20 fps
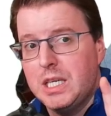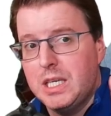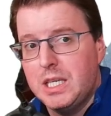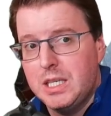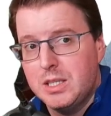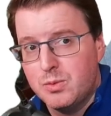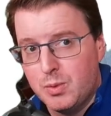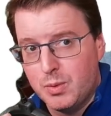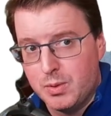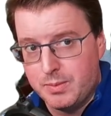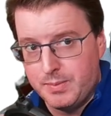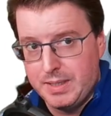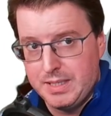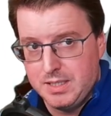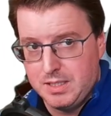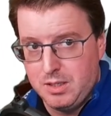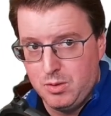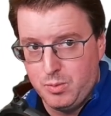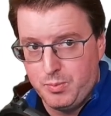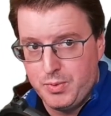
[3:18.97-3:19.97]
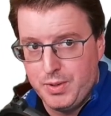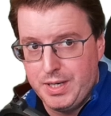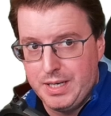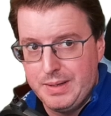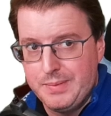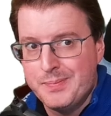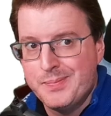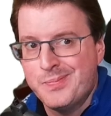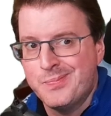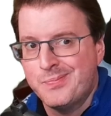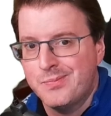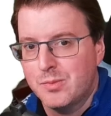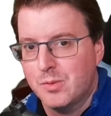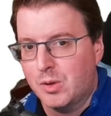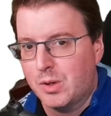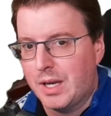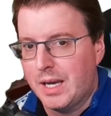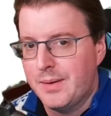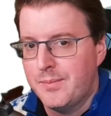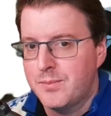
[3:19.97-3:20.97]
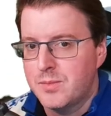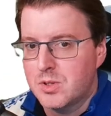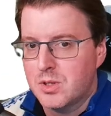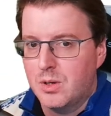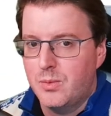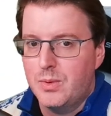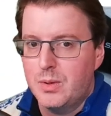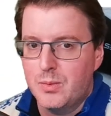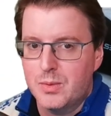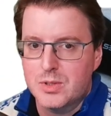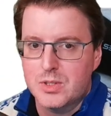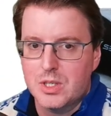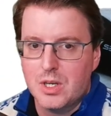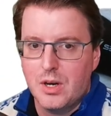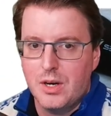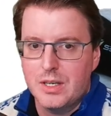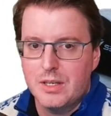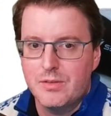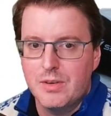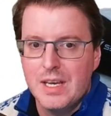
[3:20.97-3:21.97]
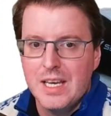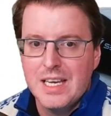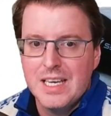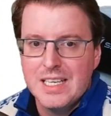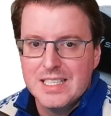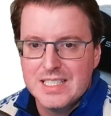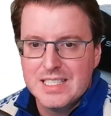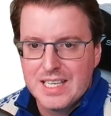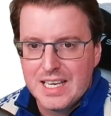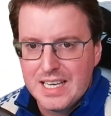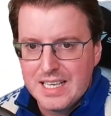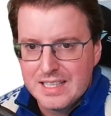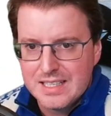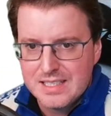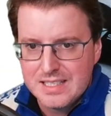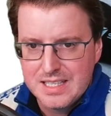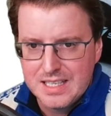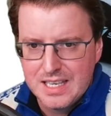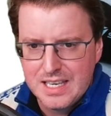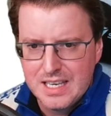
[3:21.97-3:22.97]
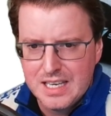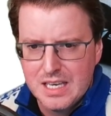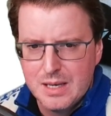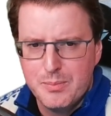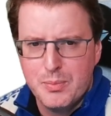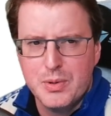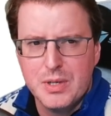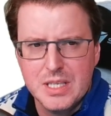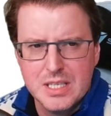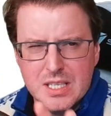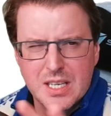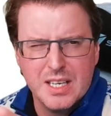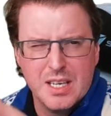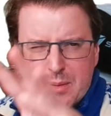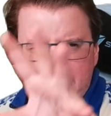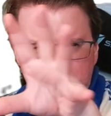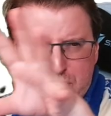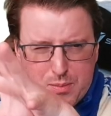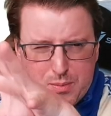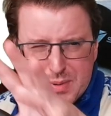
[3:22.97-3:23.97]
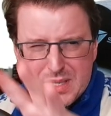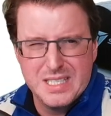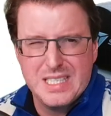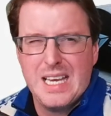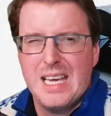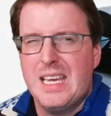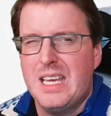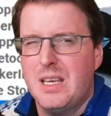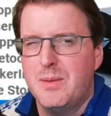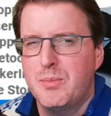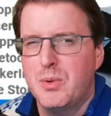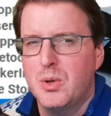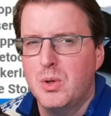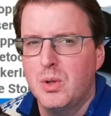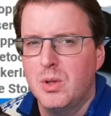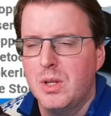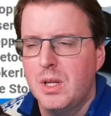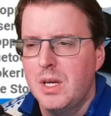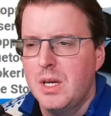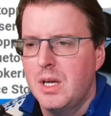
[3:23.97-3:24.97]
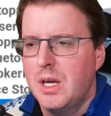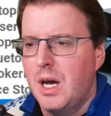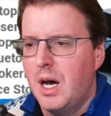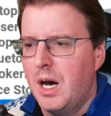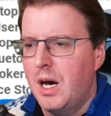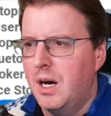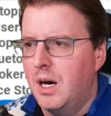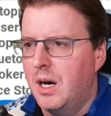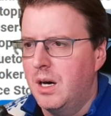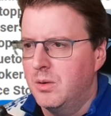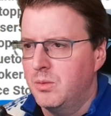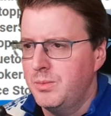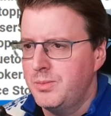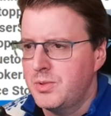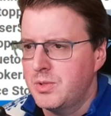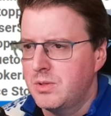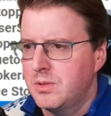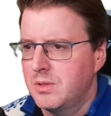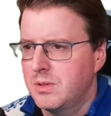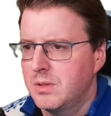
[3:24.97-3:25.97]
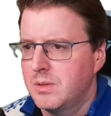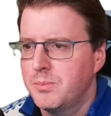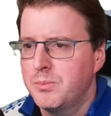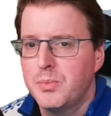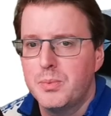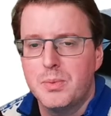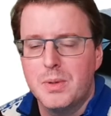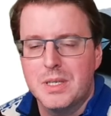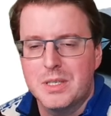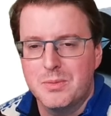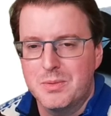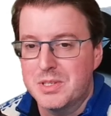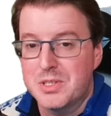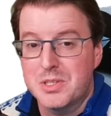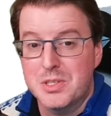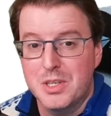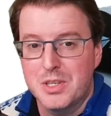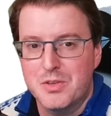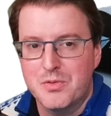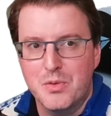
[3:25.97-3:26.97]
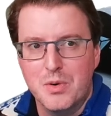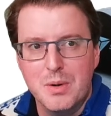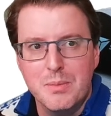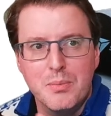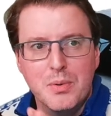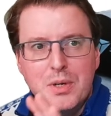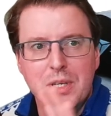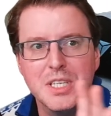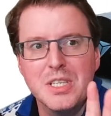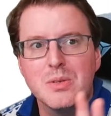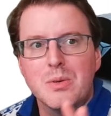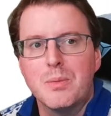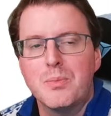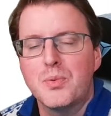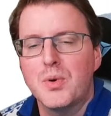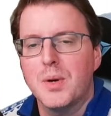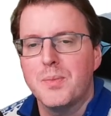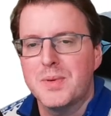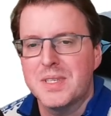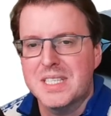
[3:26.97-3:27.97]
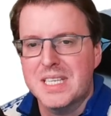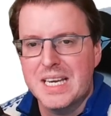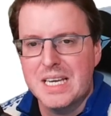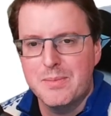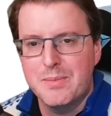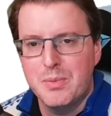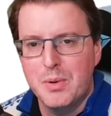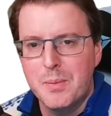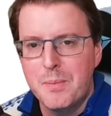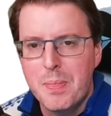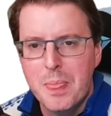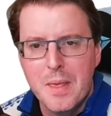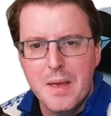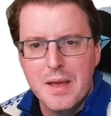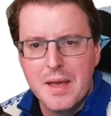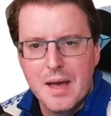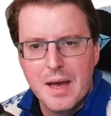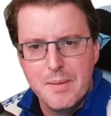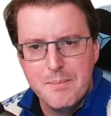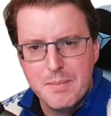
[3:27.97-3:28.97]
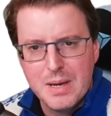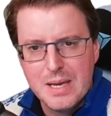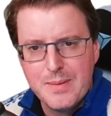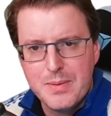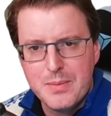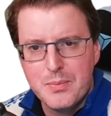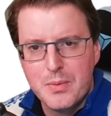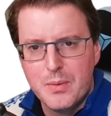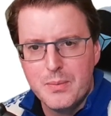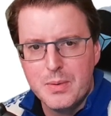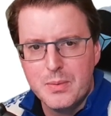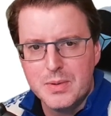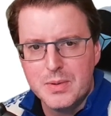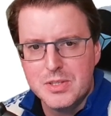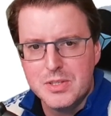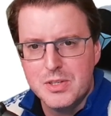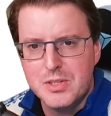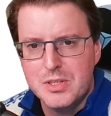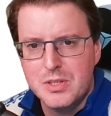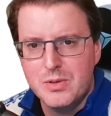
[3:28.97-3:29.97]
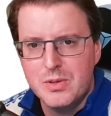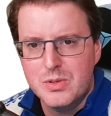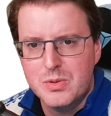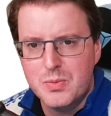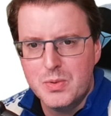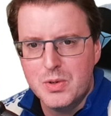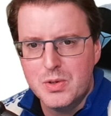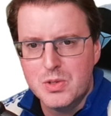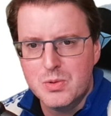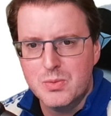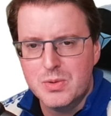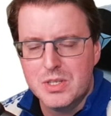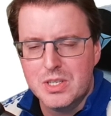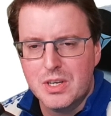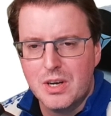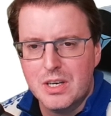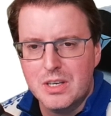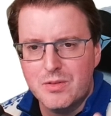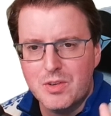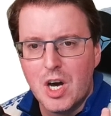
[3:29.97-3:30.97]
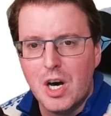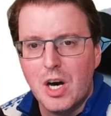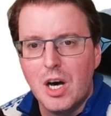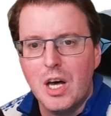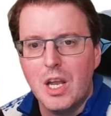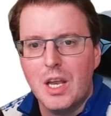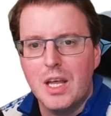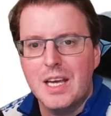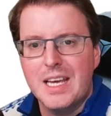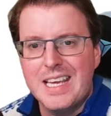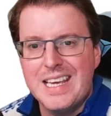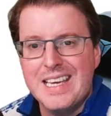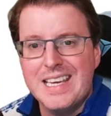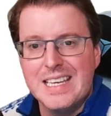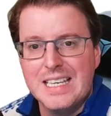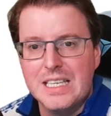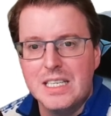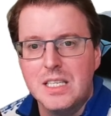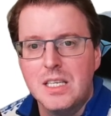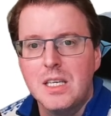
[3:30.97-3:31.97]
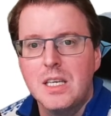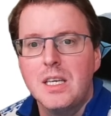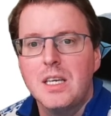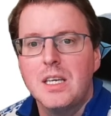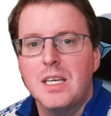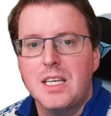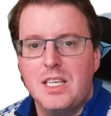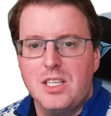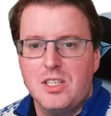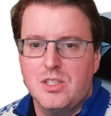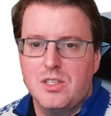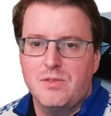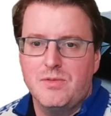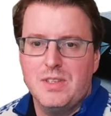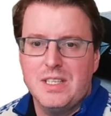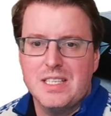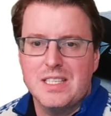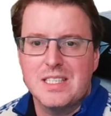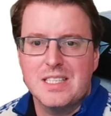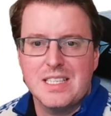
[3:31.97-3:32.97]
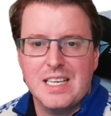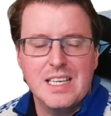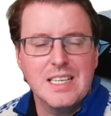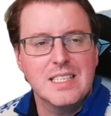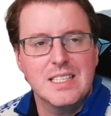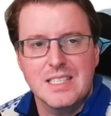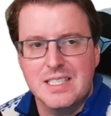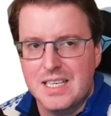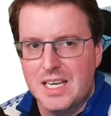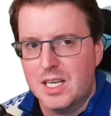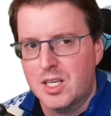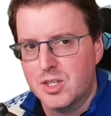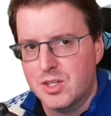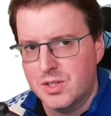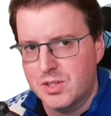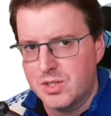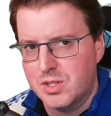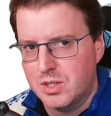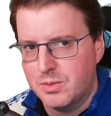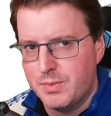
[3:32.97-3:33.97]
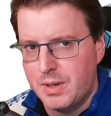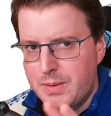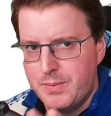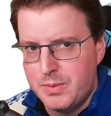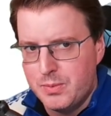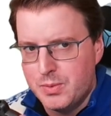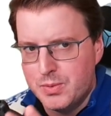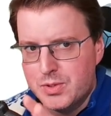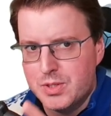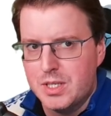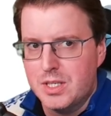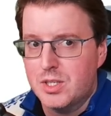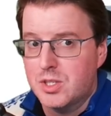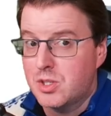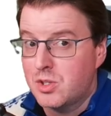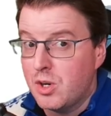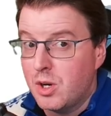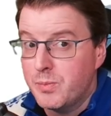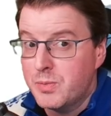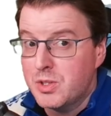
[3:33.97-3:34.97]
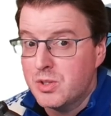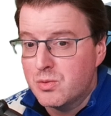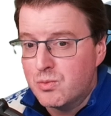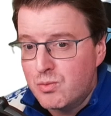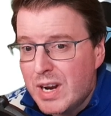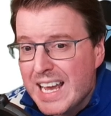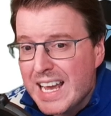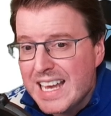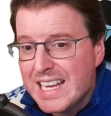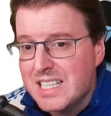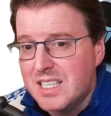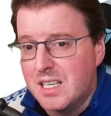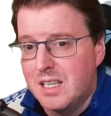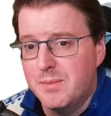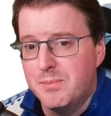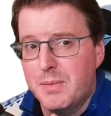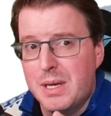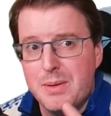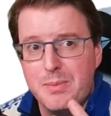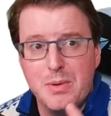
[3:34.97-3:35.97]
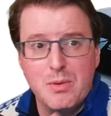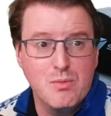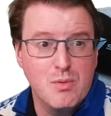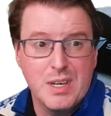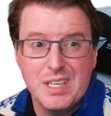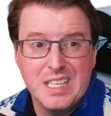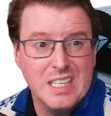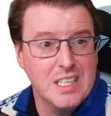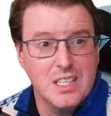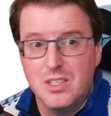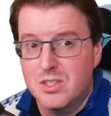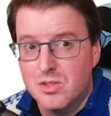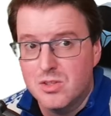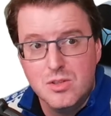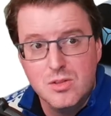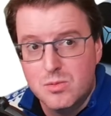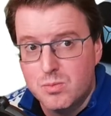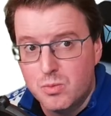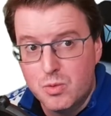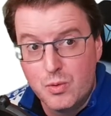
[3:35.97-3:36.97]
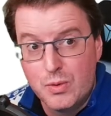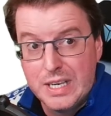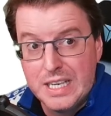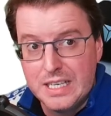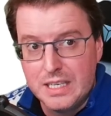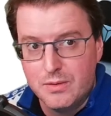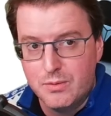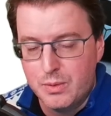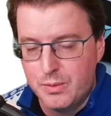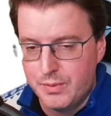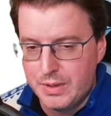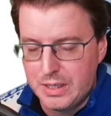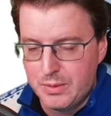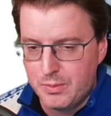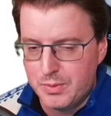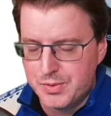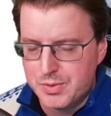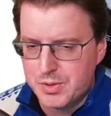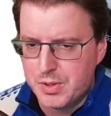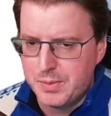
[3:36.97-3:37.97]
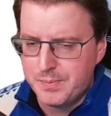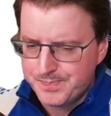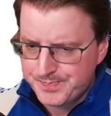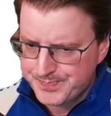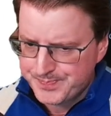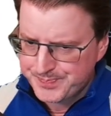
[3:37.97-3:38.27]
is we want to make this look pretty. Okay, so we want to kind of take this thing here, put it into like a proper table. Whoops, I don't want to search for it. Put it into a proper table. And maybe what we want to do is we also want to kind of color in each of these status sections. So maybe we'll see stopped as red and maybe running as green if we really want to.